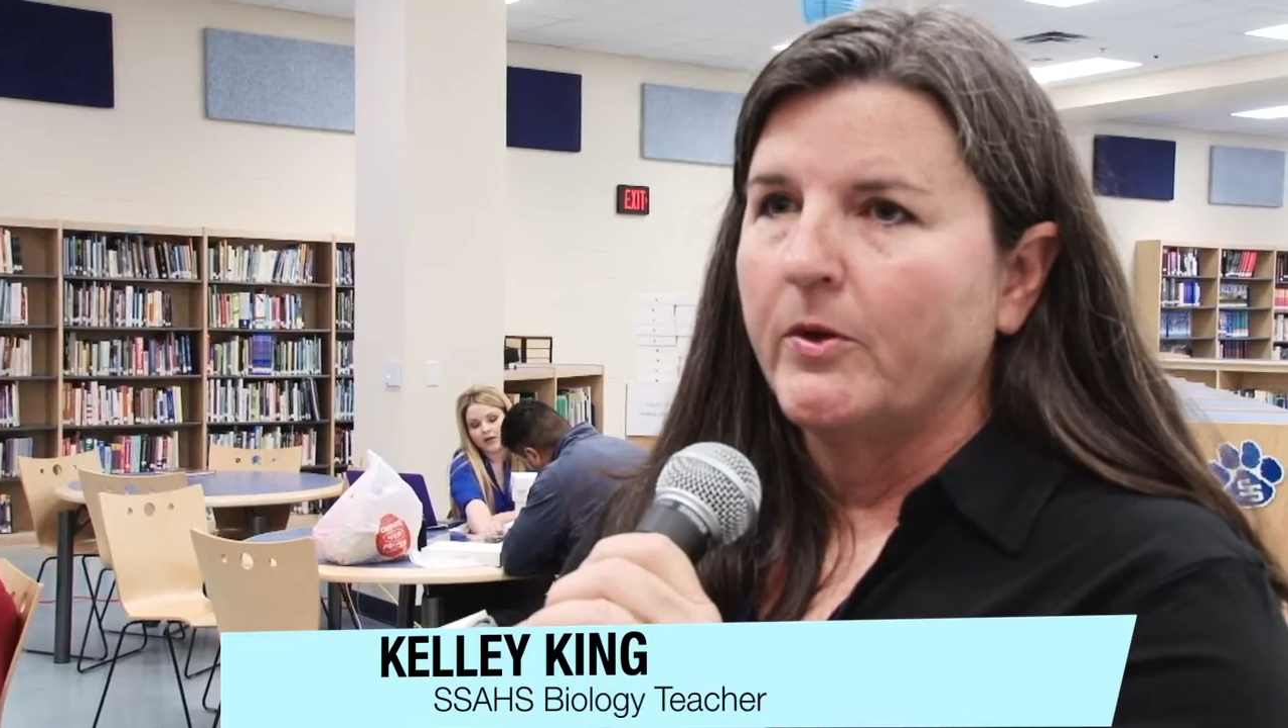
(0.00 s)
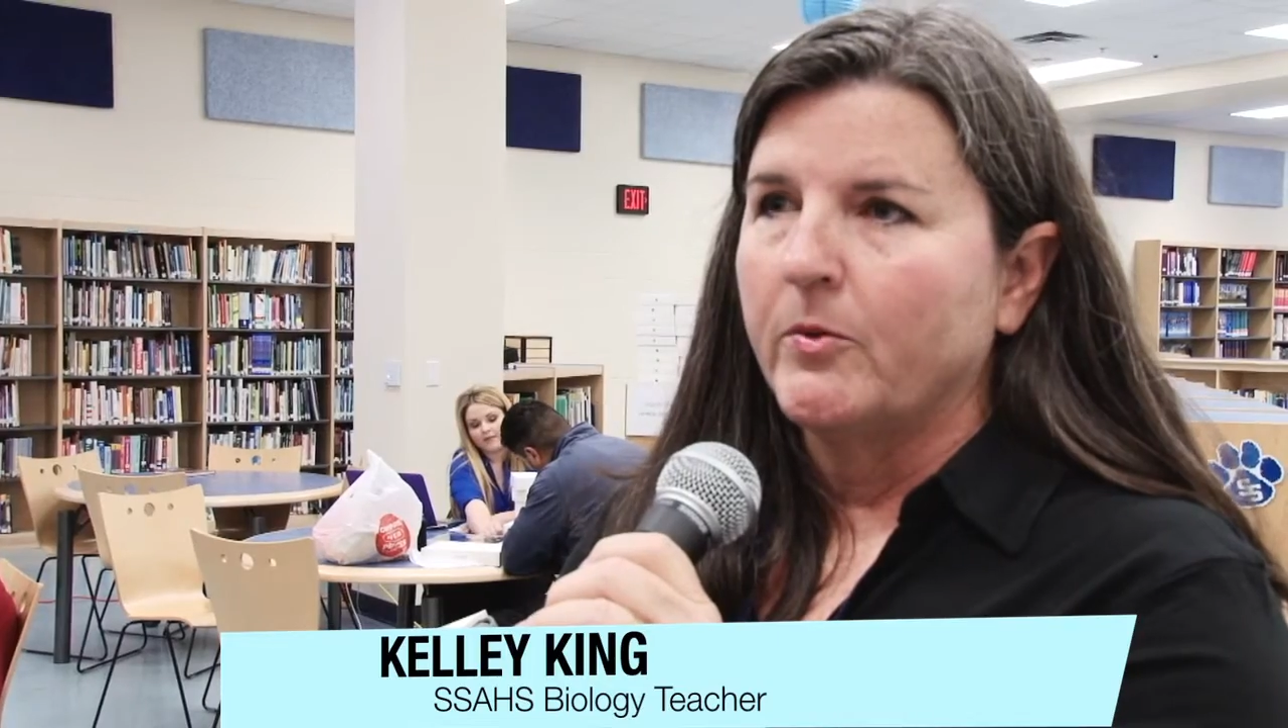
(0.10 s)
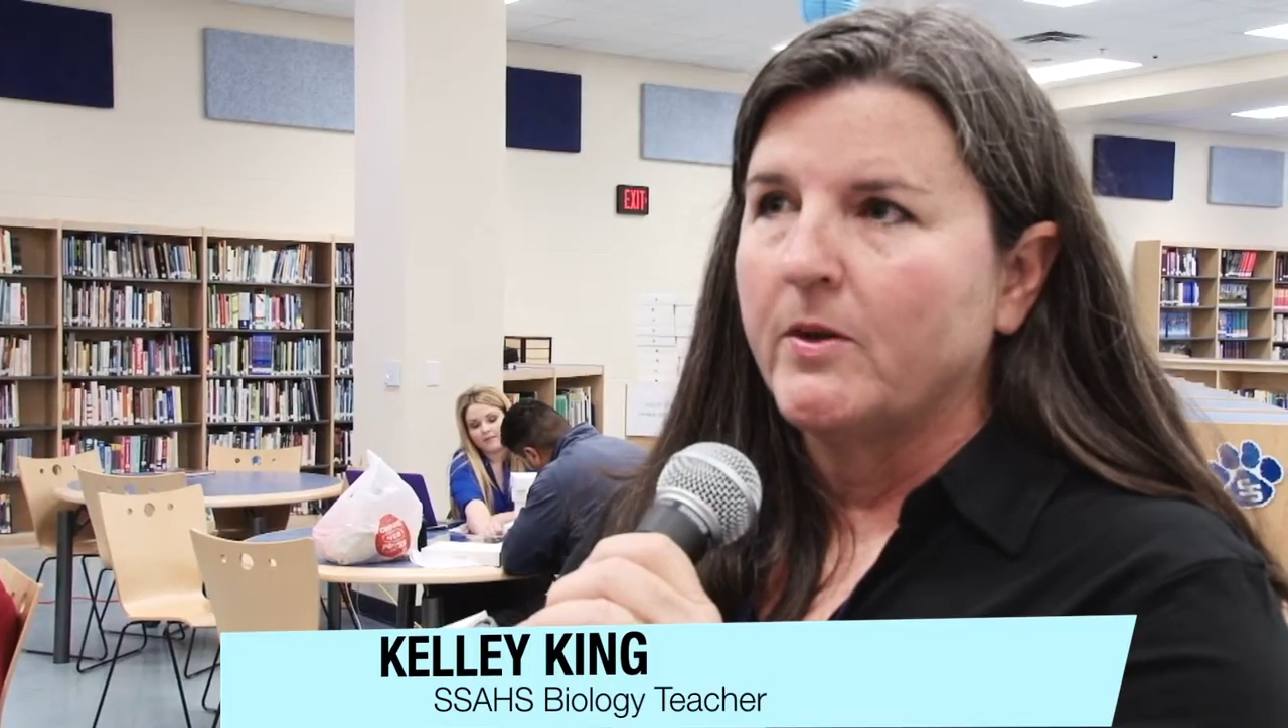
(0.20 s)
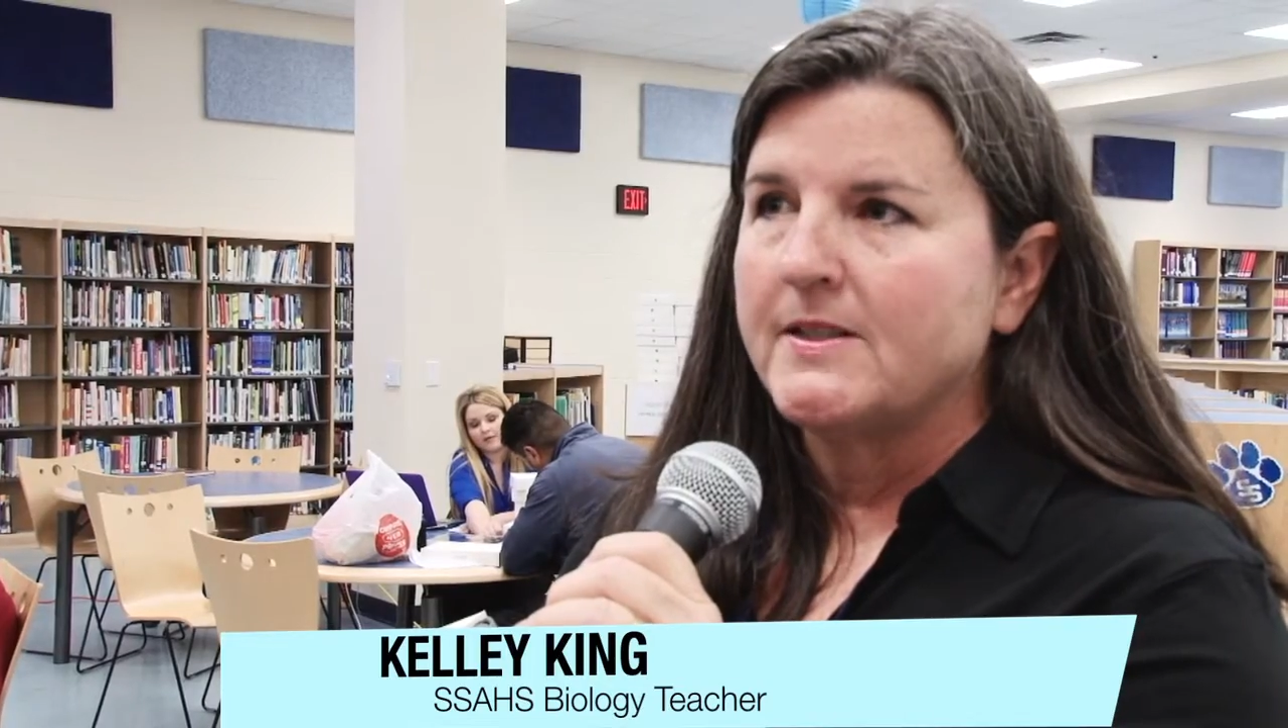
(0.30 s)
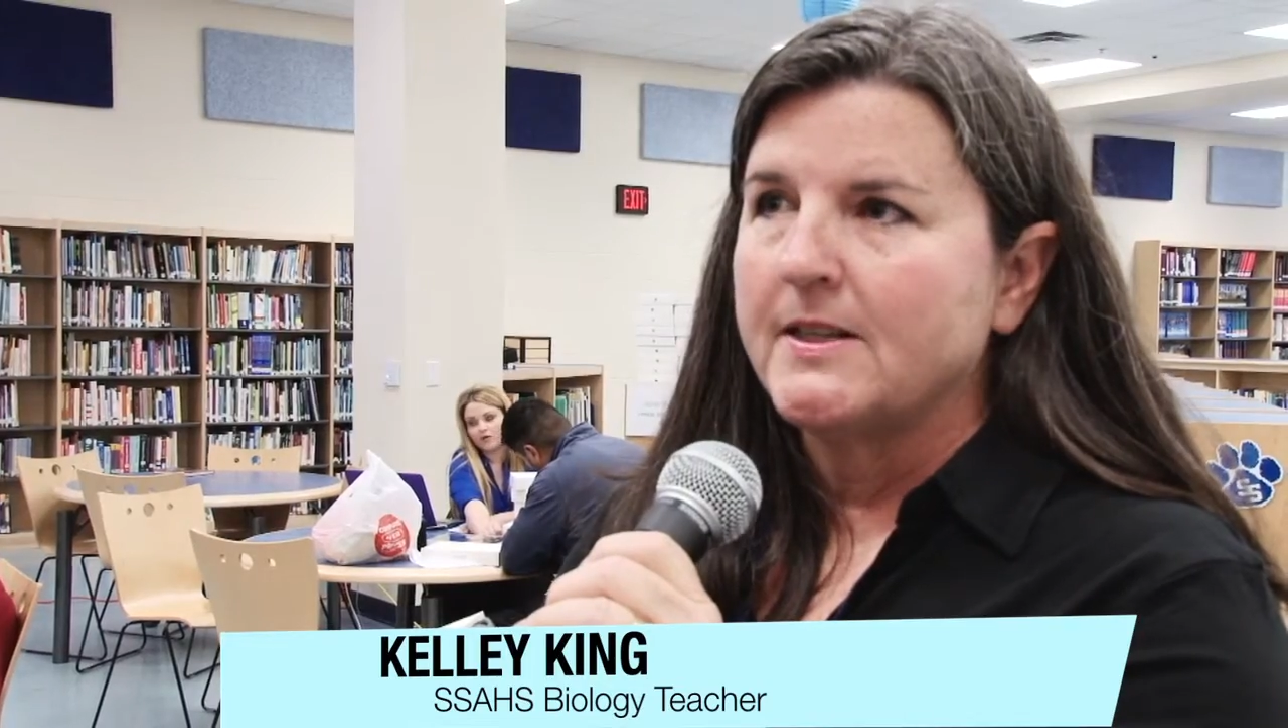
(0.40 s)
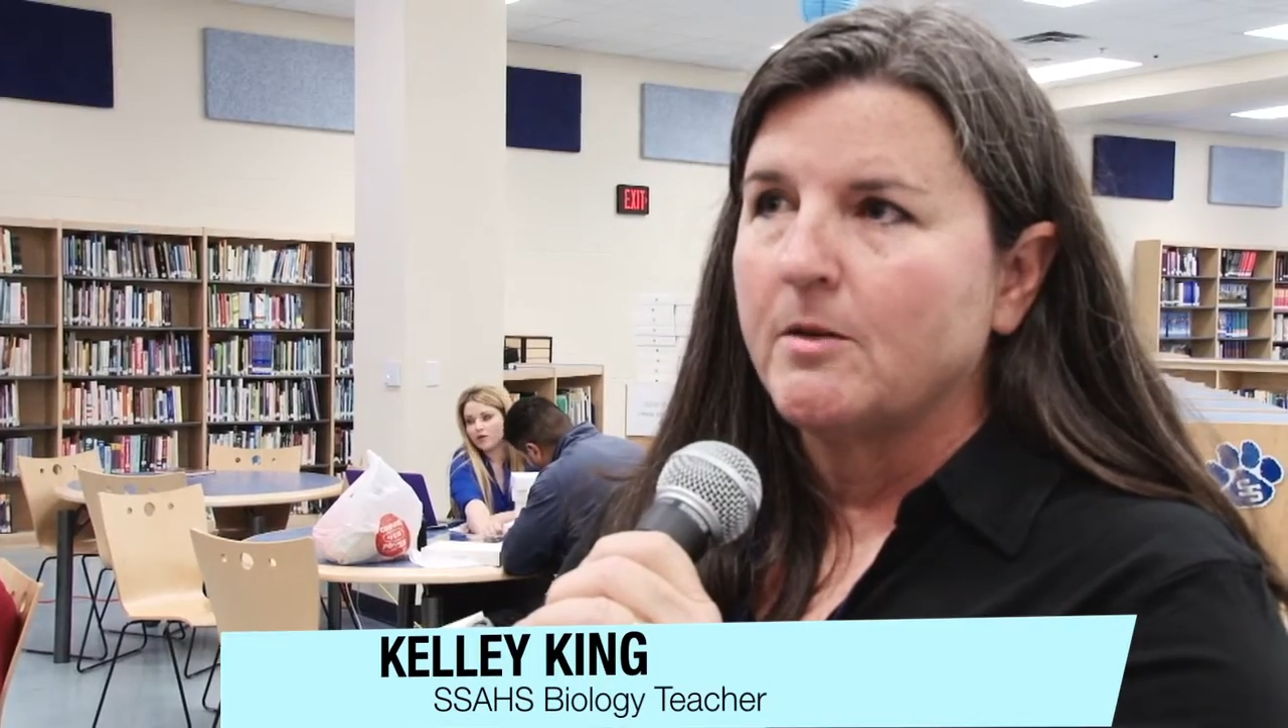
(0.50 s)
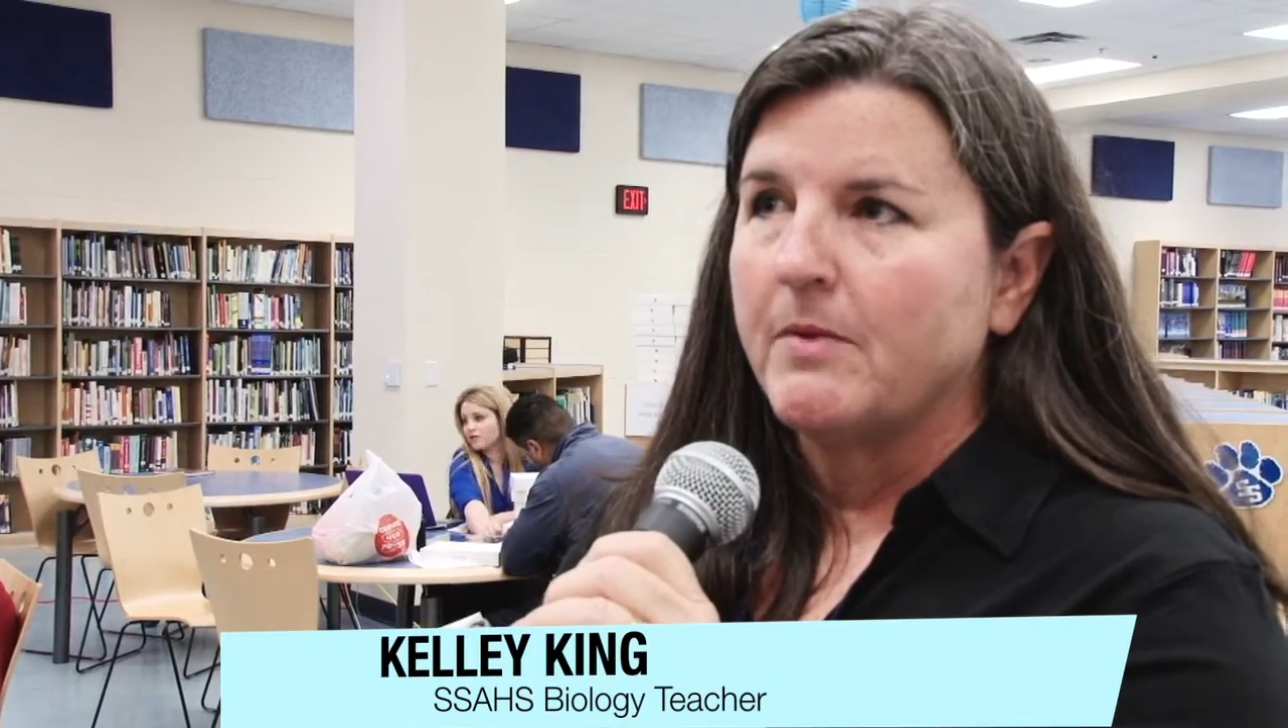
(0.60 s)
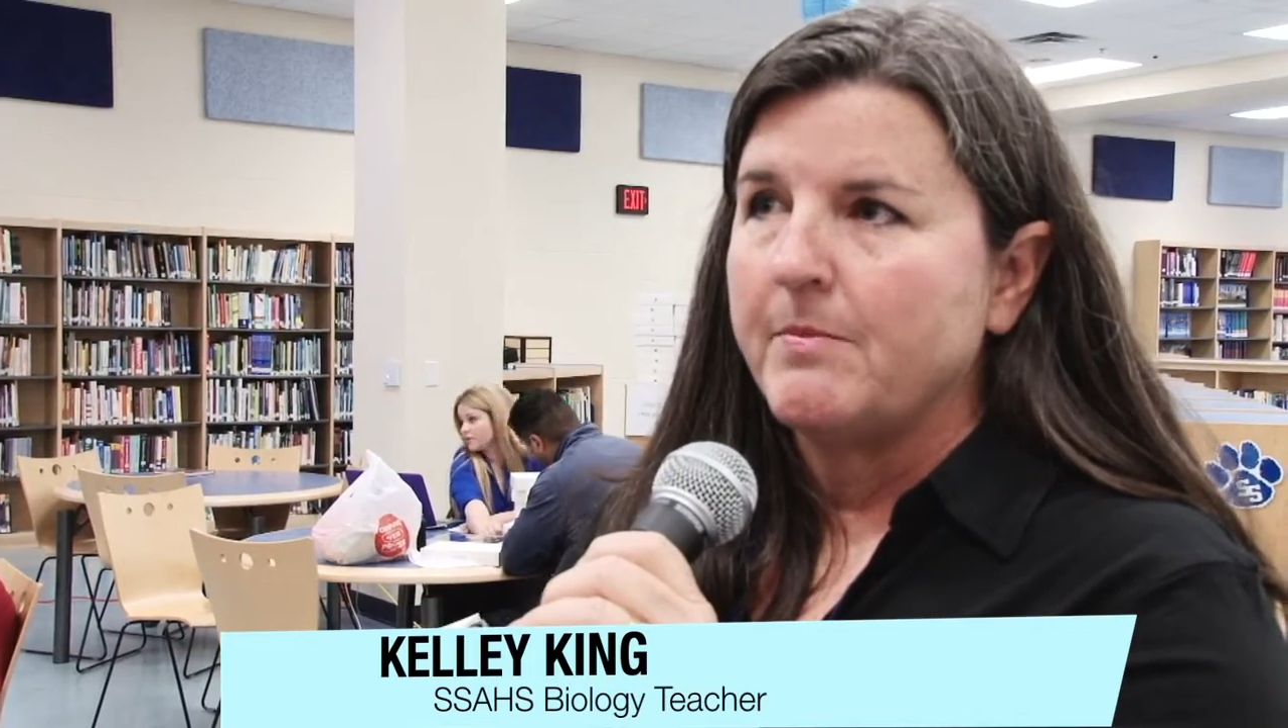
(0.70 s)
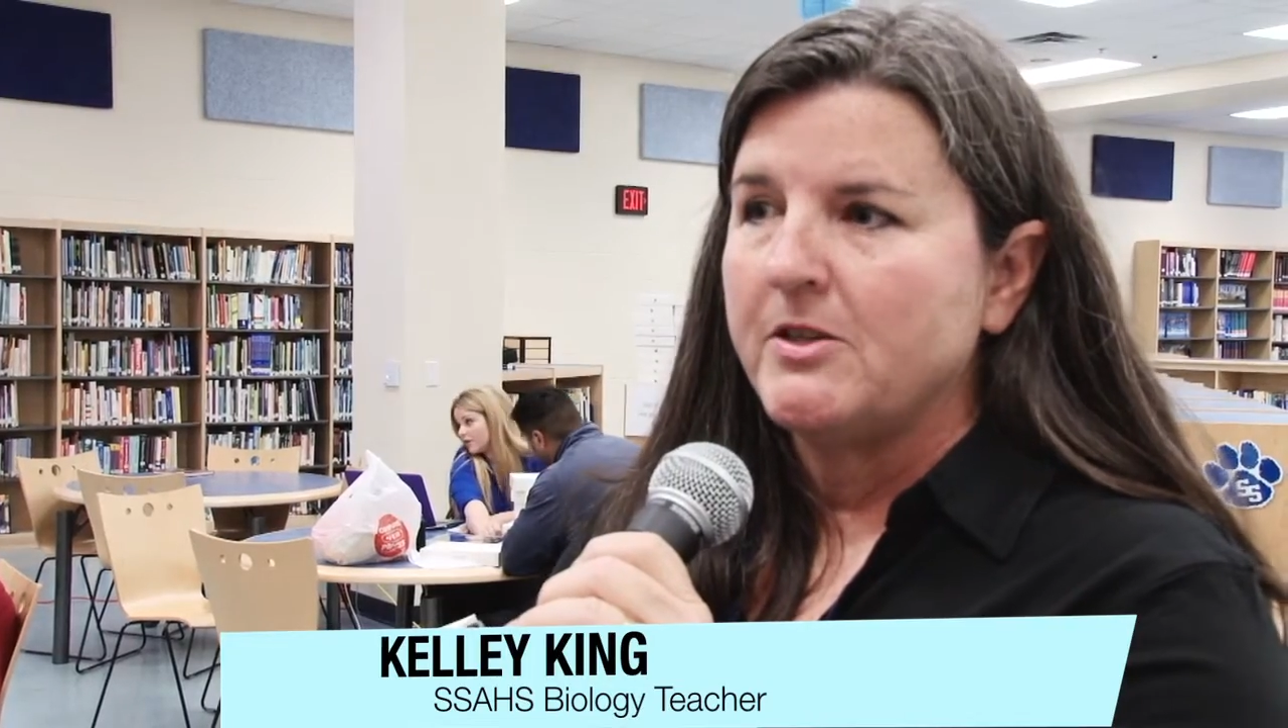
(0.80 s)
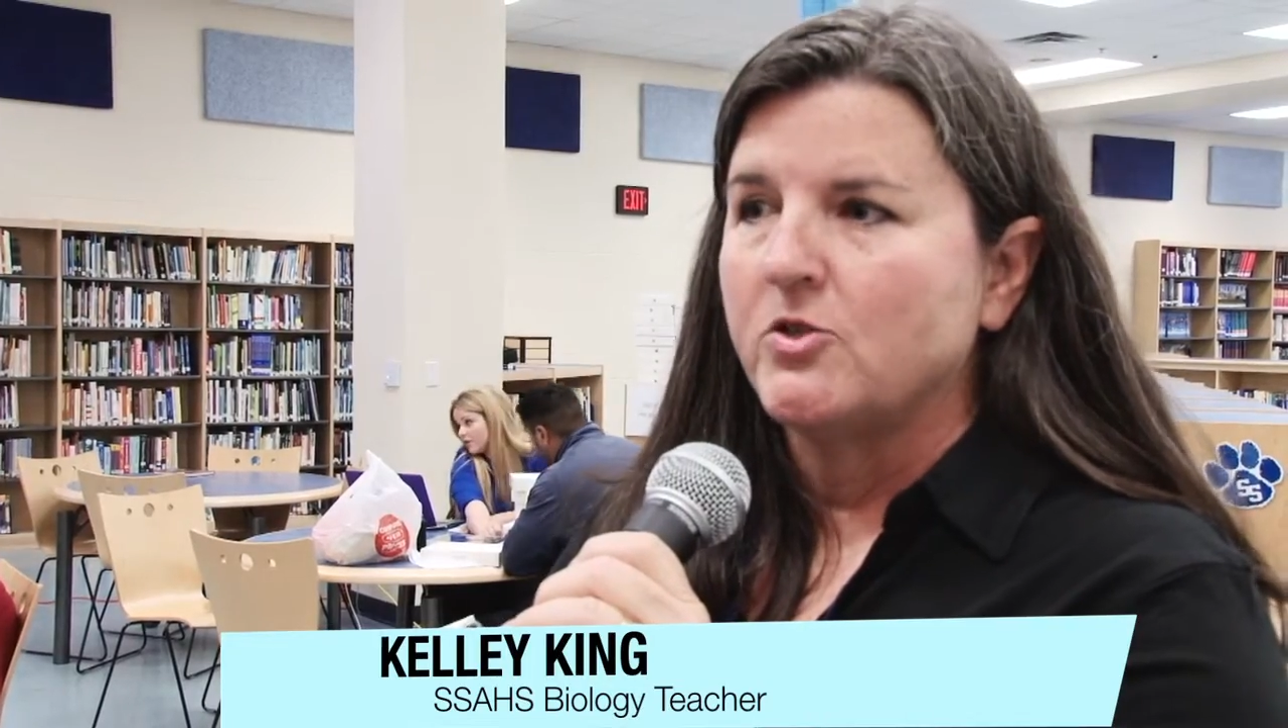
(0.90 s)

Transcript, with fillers: with ones that are maybe